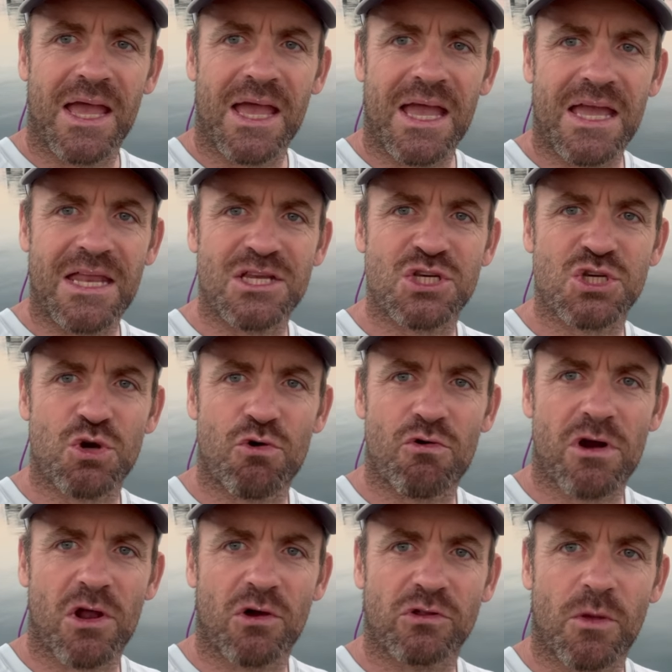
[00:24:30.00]

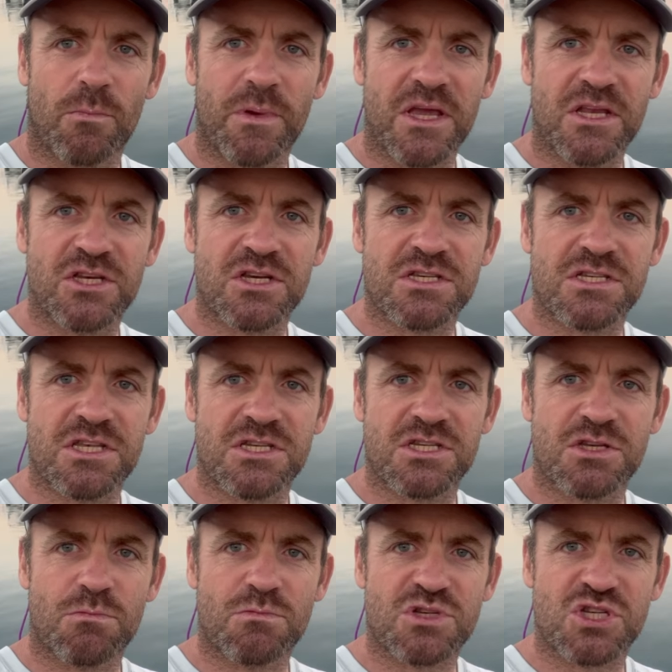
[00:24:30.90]
Inshore along the beaches, there's
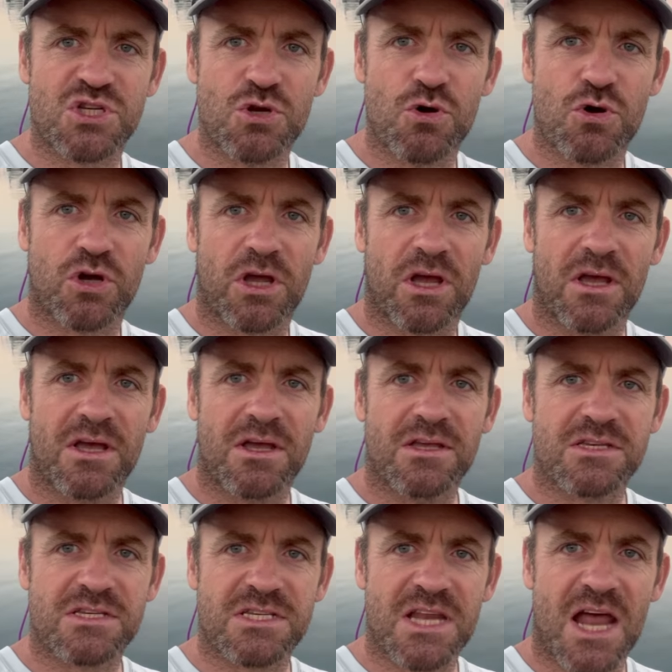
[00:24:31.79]
some snook,
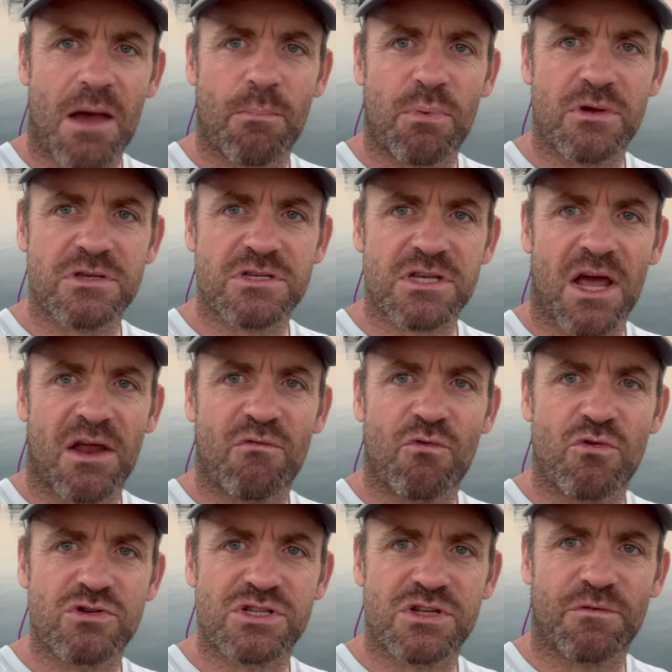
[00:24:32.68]
snappers and
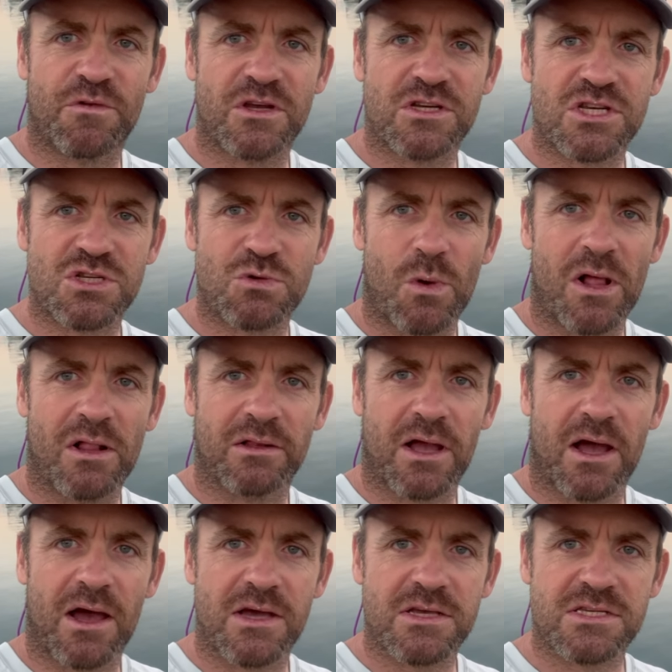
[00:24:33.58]
rooster fish as well,
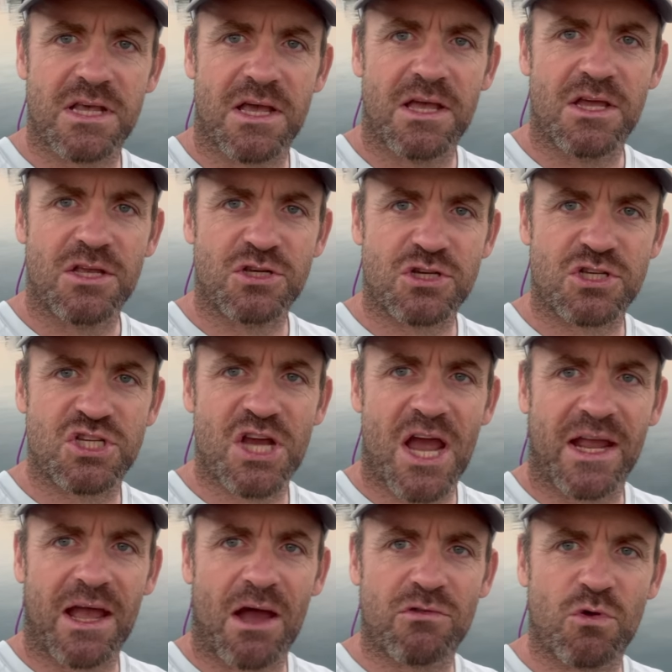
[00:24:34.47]
guys. Just
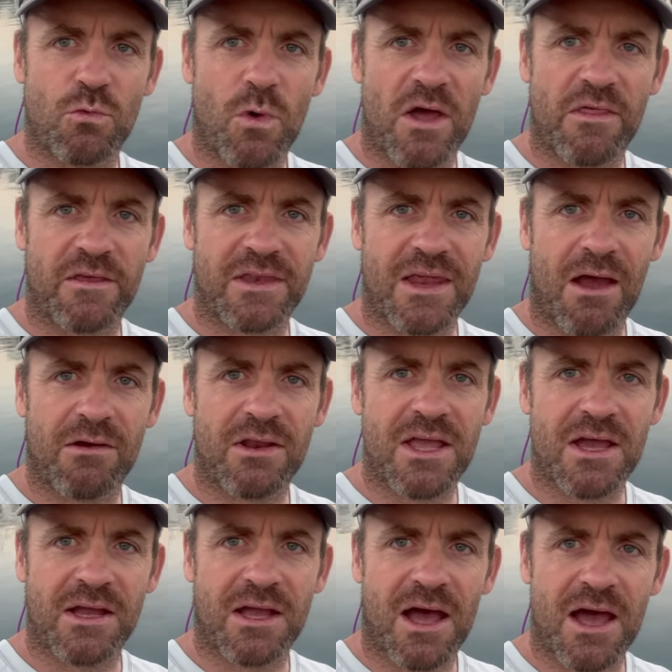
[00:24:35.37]
check out the weather down
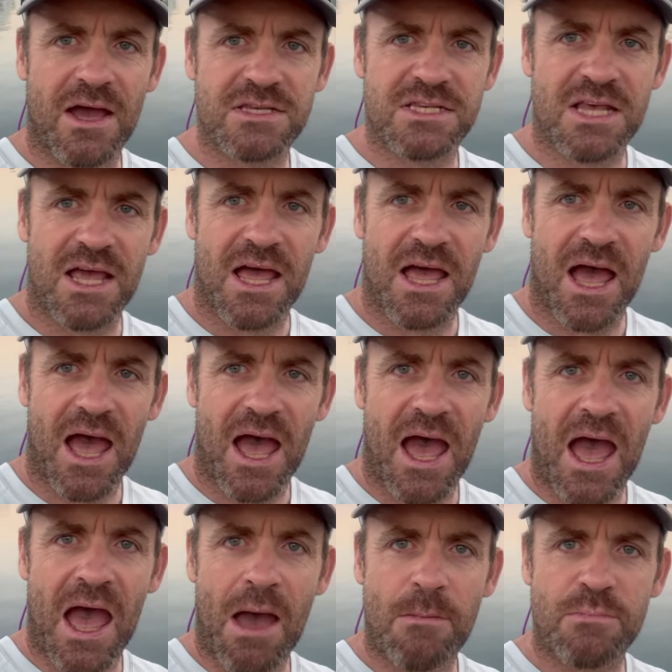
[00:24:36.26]
here, guys.
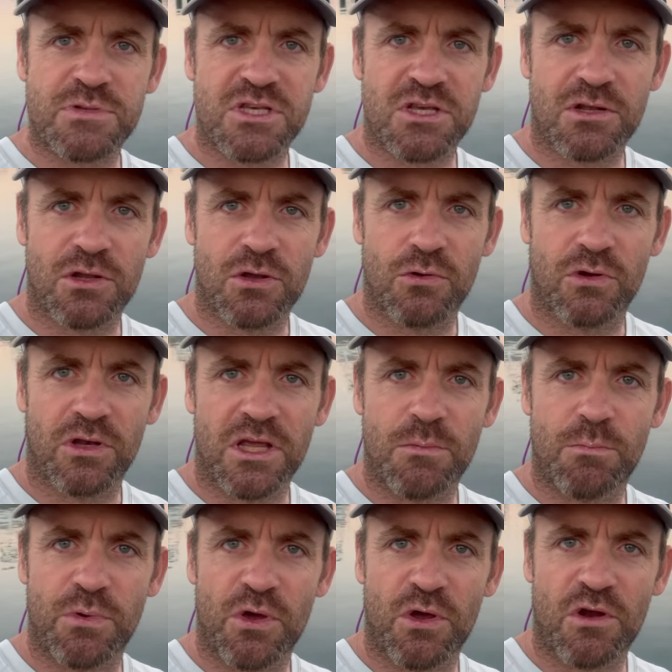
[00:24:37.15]
Absolutely
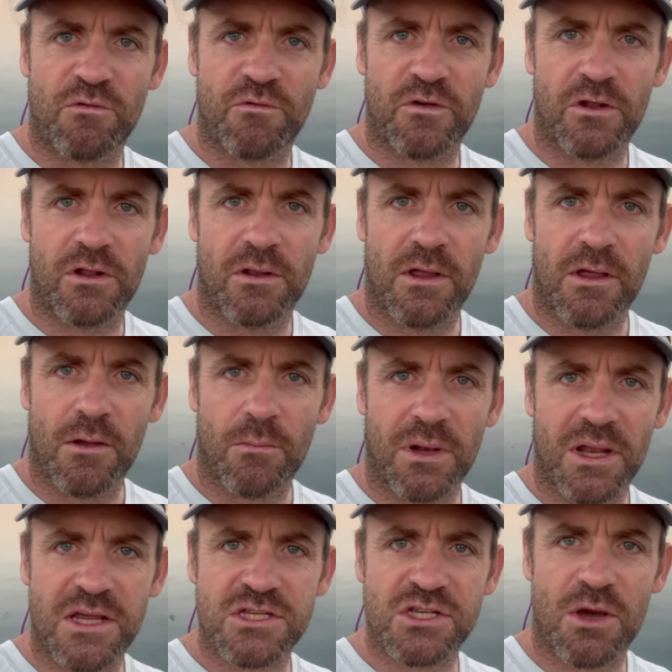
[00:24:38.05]
beautiful.
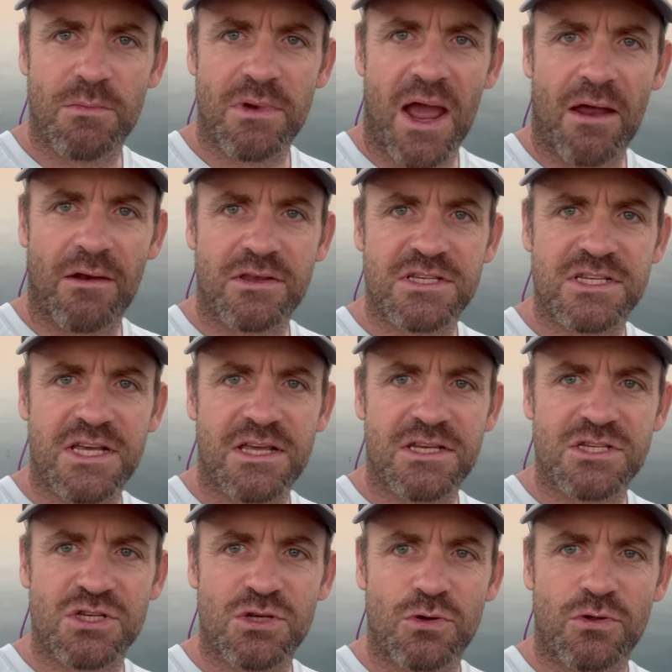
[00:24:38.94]
Please come down and see
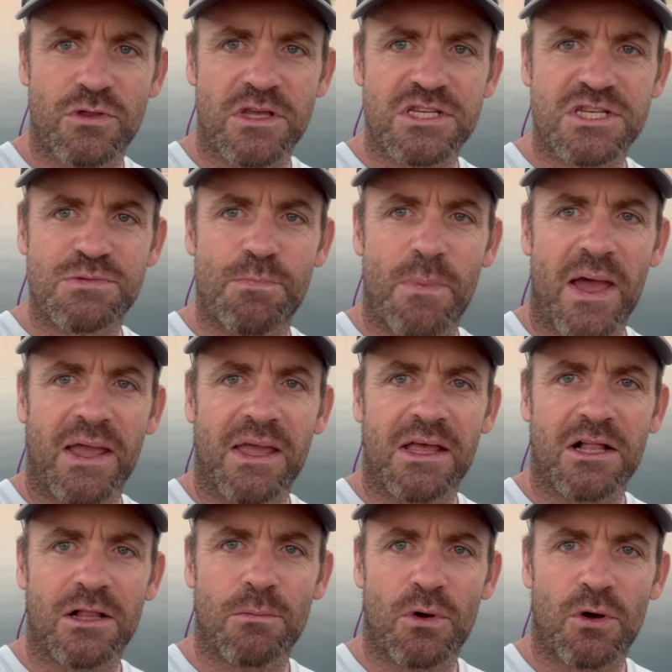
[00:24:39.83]
us soon. This is Ben
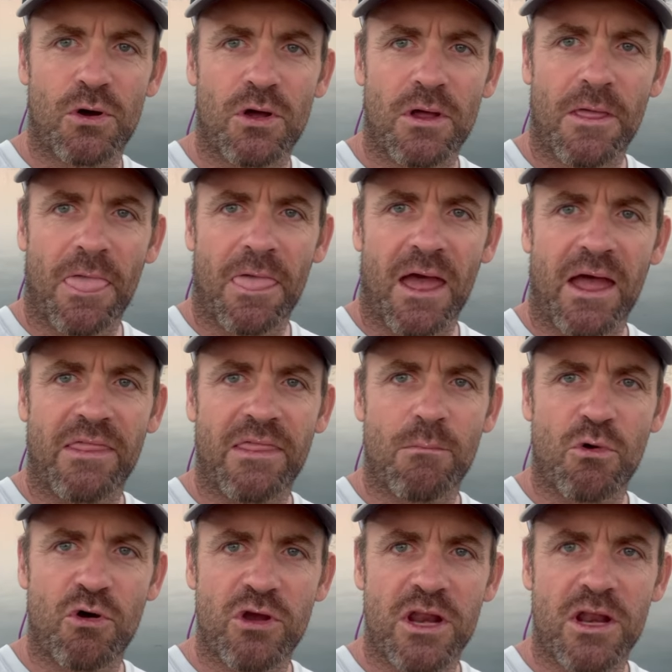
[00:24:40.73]
Gilmore and the
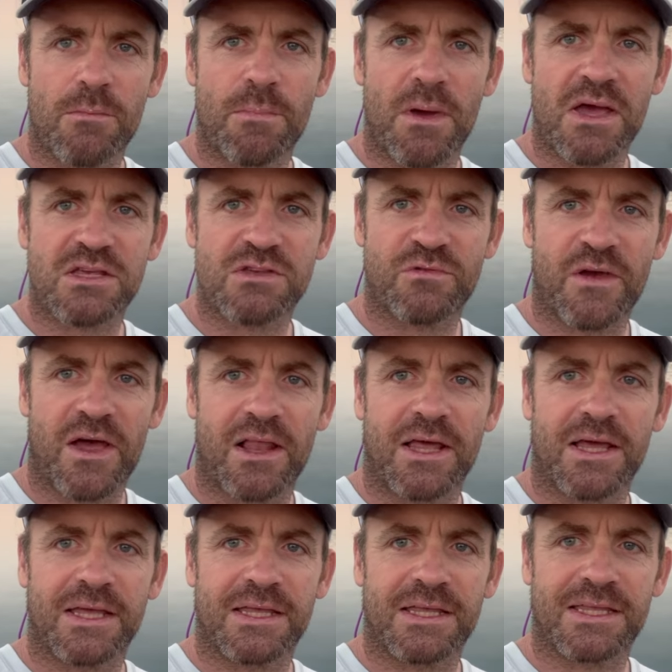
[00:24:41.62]
Marina Pez Vela.